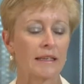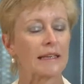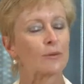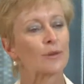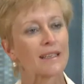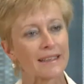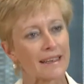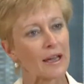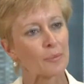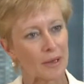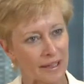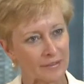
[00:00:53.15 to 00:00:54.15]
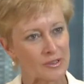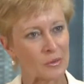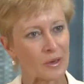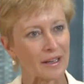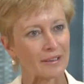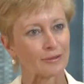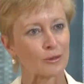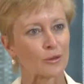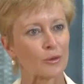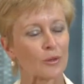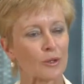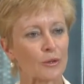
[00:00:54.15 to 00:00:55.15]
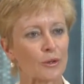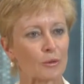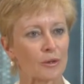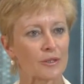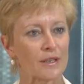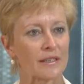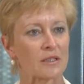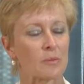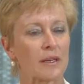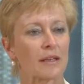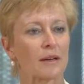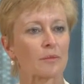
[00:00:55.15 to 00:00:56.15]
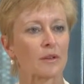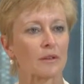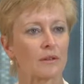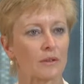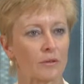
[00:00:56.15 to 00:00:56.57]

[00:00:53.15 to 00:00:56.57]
It really now paves the way for the Wiluna Project to become